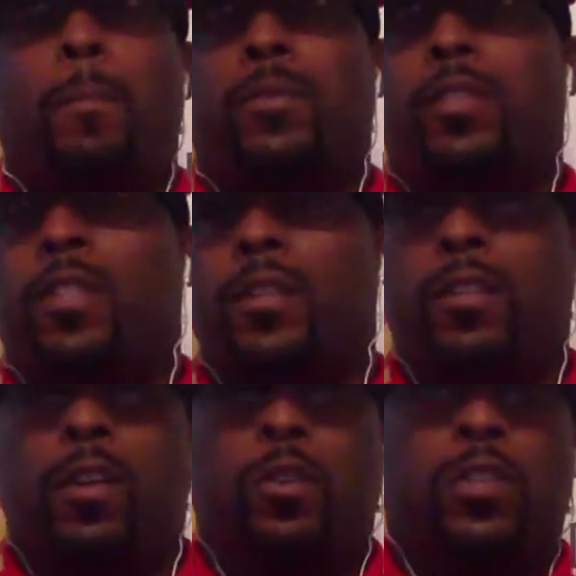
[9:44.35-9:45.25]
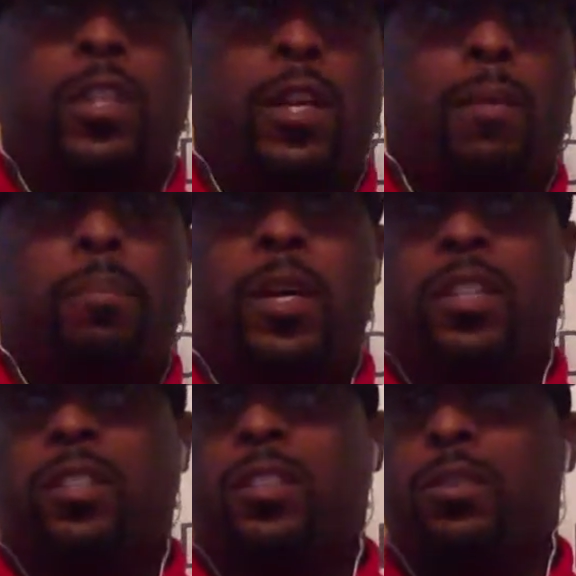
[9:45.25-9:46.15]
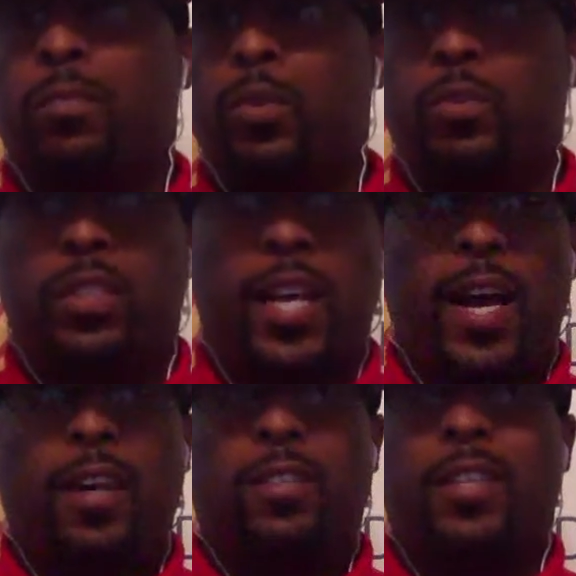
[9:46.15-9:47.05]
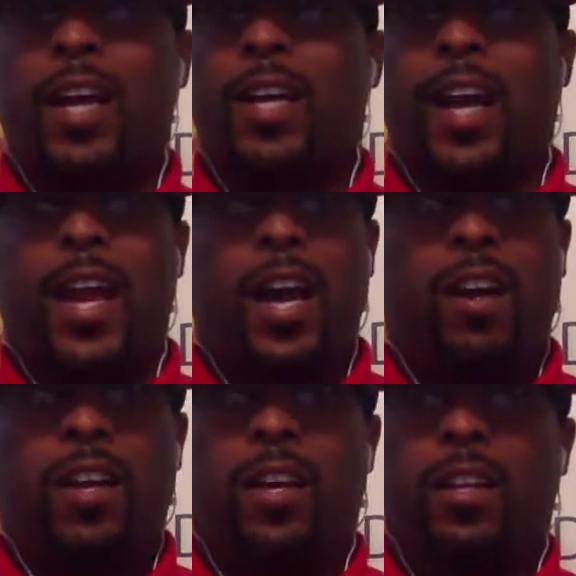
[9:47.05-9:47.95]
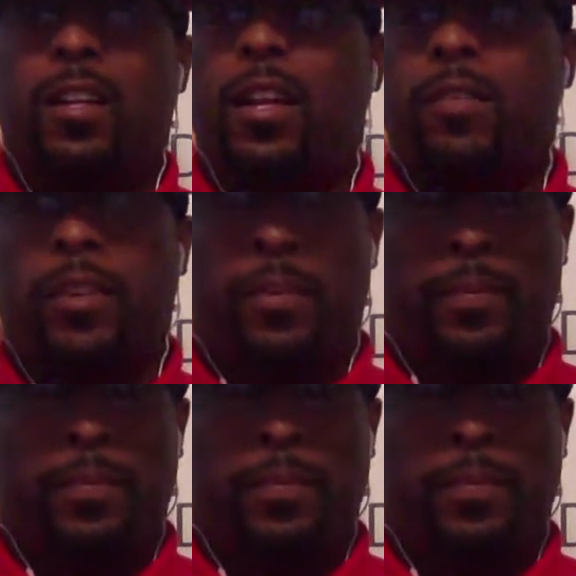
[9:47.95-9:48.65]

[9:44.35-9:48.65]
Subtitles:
Slim punches, smooth styles. I got all that. Love it.